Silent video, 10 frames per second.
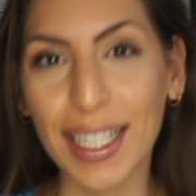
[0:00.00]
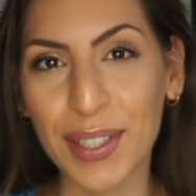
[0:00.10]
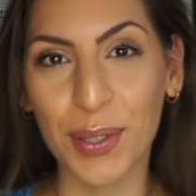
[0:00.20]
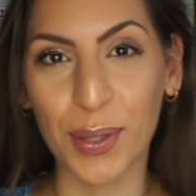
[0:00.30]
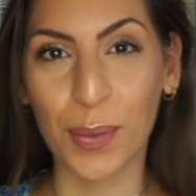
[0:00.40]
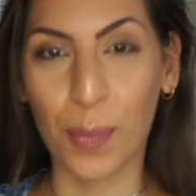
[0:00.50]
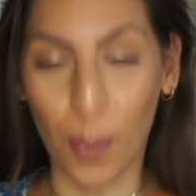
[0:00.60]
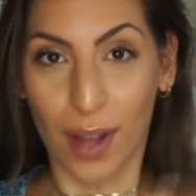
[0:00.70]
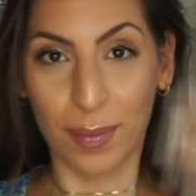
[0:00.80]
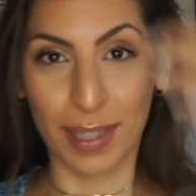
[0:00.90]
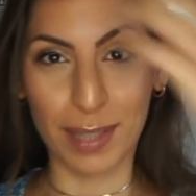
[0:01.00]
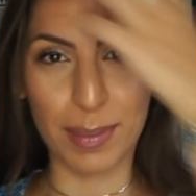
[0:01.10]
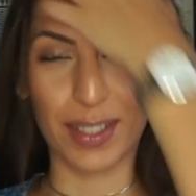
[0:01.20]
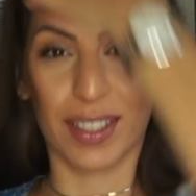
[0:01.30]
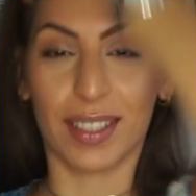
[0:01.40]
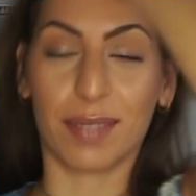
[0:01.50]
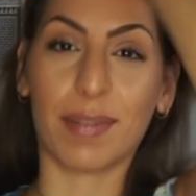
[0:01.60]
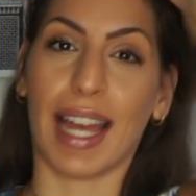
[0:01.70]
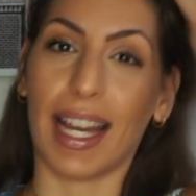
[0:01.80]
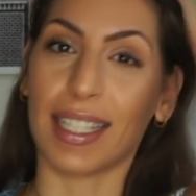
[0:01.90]
sure what I'm going to be doing to
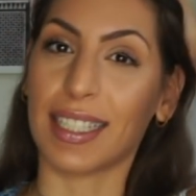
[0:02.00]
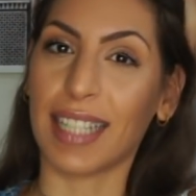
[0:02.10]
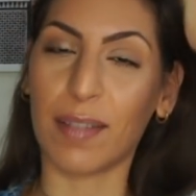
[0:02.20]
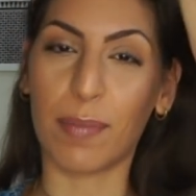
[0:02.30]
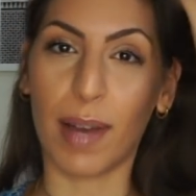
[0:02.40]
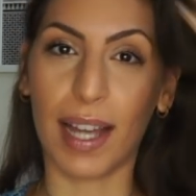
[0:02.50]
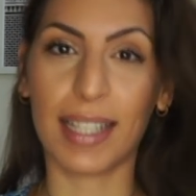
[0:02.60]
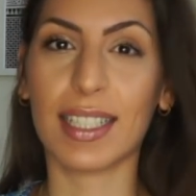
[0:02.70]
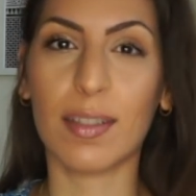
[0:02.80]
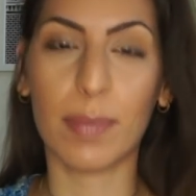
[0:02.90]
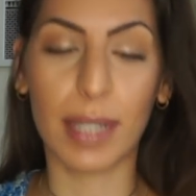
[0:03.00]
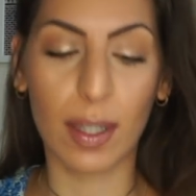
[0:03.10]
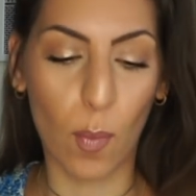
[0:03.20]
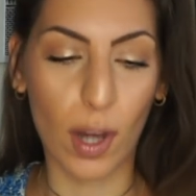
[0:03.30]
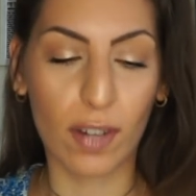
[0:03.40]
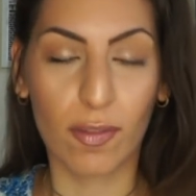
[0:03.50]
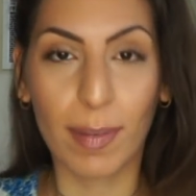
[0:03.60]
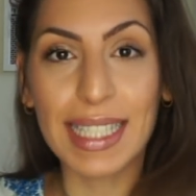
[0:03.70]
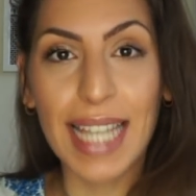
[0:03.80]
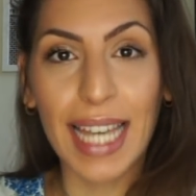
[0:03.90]
my hair today, but it's going to be one of
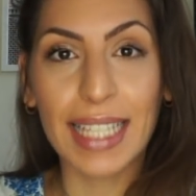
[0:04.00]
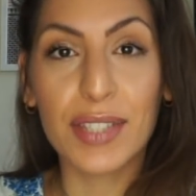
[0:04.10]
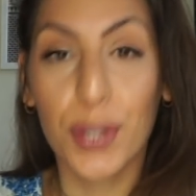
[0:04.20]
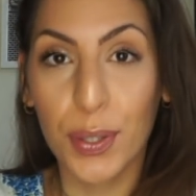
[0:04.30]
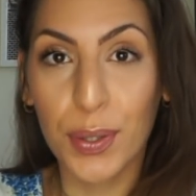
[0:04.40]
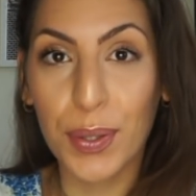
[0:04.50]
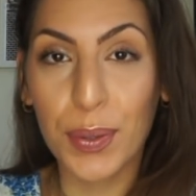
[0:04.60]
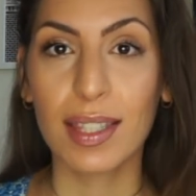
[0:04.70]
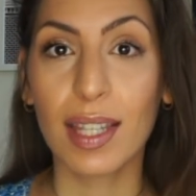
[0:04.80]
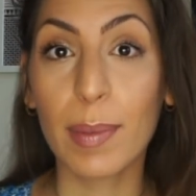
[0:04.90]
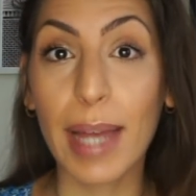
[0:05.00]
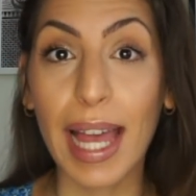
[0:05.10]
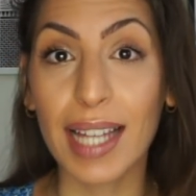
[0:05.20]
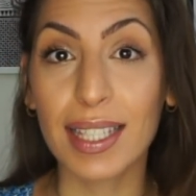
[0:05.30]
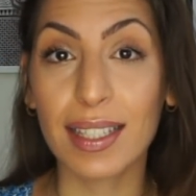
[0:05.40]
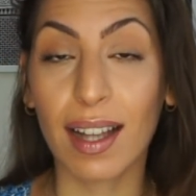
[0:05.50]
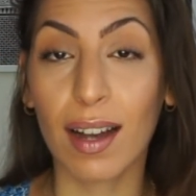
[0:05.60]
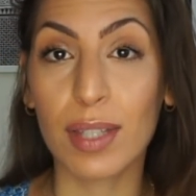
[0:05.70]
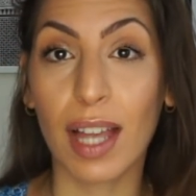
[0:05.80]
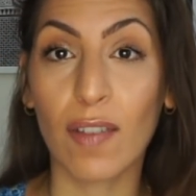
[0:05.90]
my day 2 summer
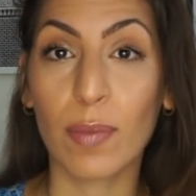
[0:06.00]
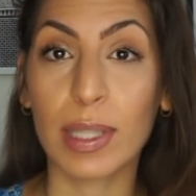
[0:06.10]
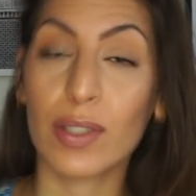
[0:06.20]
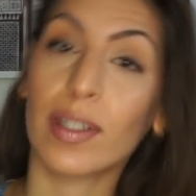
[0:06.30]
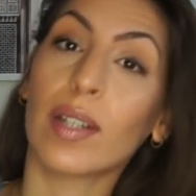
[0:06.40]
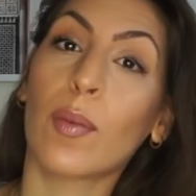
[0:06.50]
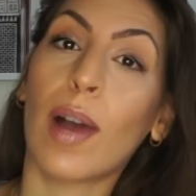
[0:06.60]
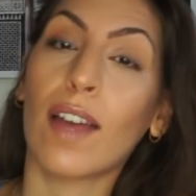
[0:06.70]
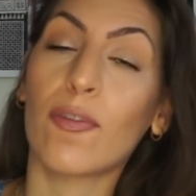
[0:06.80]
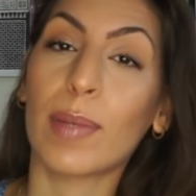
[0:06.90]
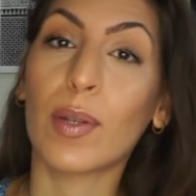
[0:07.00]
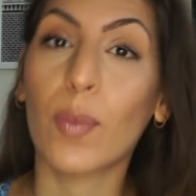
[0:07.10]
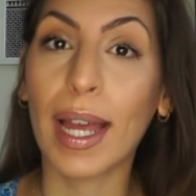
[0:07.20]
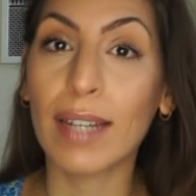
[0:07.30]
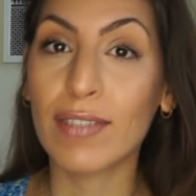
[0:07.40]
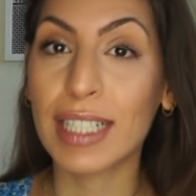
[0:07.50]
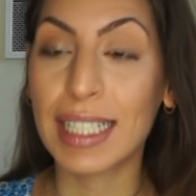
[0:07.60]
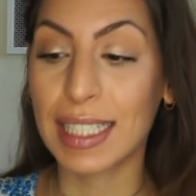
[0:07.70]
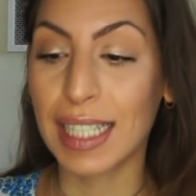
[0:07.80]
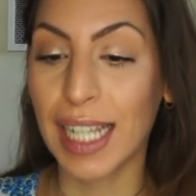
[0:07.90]
hairstyles that I've been doing while I've been away
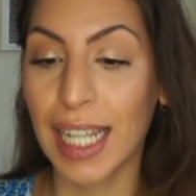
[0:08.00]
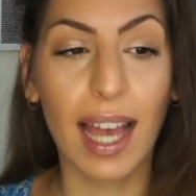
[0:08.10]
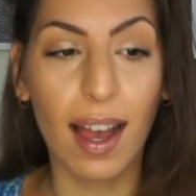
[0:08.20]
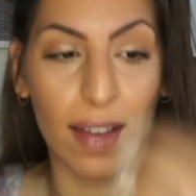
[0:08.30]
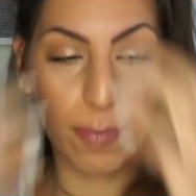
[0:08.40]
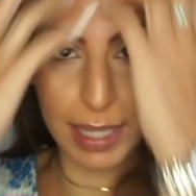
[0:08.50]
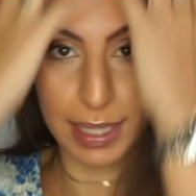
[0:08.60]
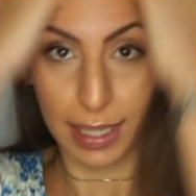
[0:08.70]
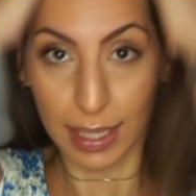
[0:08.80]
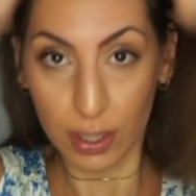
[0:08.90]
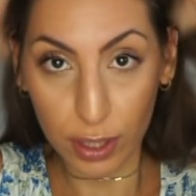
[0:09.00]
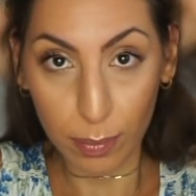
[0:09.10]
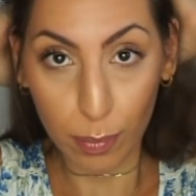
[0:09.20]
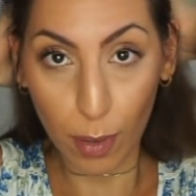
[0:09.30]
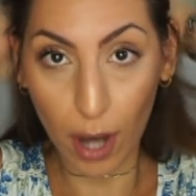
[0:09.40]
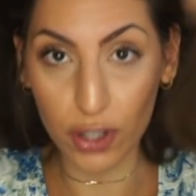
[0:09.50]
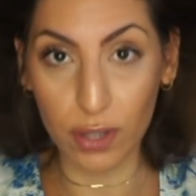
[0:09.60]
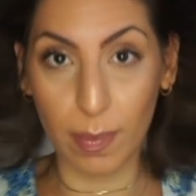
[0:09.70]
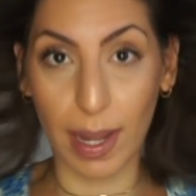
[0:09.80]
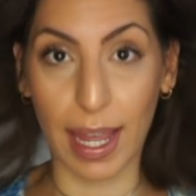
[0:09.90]
recently. I've basically just
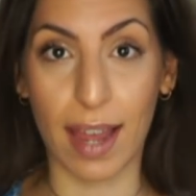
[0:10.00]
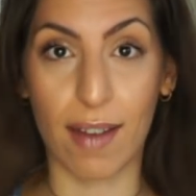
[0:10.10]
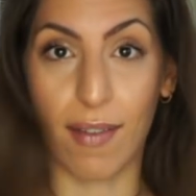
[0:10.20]
brushed my hair